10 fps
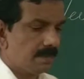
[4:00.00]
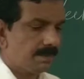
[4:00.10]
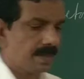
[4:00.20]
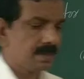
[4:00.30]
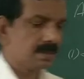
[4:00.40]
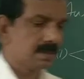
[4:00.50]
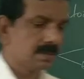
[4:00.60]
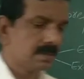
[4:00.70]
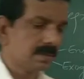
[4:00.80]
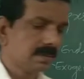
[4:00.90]

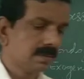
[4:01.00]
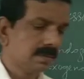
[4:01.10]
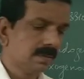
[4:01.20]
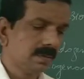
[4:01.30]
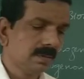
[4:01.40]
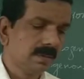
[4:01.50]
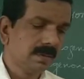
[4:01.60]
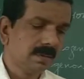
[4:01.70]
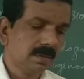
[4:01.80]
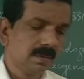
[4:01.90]
depends
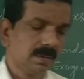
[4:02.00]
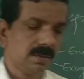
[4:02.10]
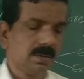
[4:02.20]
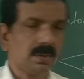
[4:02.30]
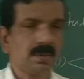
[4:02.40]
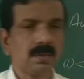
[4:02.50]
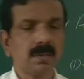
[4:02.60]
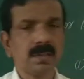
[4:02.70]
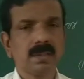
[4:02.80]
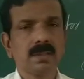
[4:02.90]
not
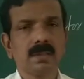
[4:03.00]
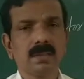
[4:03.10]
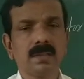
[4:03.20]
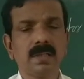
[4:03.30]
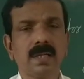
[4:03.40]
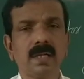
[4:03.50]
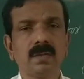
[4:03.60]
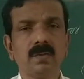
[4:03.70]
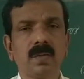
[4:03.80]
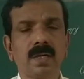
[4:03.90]
only the
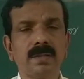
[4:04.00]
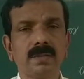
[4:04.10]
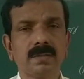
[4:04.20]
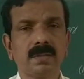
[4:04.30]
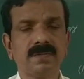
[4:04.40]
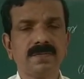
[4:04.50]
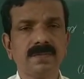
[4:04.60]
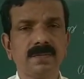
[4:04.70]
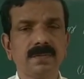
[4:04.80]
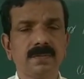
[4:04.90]
lagged values of
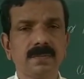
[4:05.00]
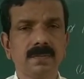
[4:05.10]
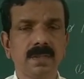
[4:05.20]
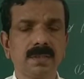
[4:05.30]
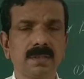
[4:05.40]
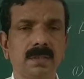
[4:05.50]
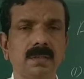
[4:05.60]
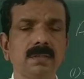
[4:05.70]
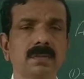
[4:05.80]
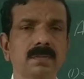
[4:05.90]
its
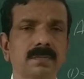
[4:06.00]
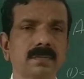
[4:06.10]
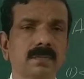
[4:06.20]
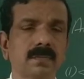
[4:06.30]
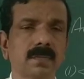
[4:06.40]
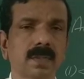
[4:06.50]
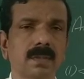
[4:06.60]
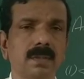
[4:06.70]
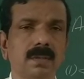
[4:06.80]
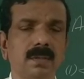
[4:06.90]
own,
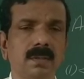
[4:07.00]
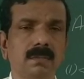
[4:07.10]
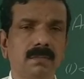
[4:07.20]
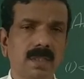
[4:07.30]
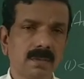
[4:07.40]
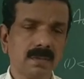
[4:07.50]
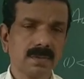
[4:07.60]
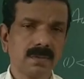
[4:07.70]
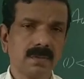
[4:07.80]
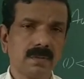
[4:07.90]
but
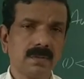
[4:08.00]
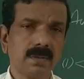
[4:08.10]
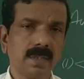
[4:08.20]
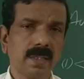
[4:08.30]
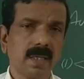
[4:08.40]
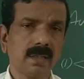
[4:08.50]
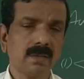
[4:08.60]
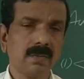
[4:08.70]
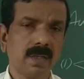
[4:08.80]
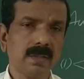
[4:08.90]
also the lagged
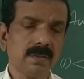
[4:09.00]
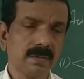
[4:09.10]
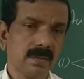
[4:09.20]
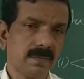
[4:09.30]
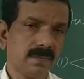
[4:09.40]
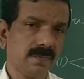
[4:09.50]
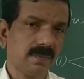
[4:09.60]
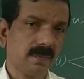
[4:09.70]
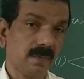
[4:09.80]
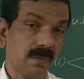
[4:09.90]
values of
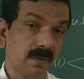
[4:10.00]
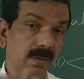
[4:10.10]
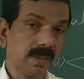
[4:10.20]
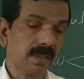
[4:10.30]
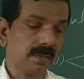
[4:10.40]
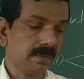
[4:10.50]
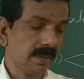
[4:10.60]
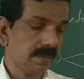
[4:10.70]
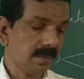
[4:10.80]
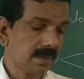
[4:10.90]
all the other
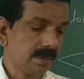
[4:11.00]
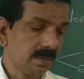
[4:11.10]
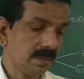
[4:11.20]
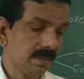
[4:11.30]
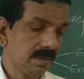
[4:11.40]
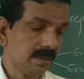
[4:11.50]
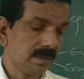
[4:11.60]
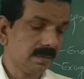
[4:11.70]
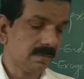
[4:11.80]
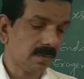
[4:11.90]
variables in the
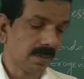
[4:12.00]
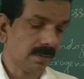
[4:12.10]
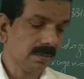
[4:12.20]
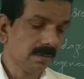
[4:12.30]
model,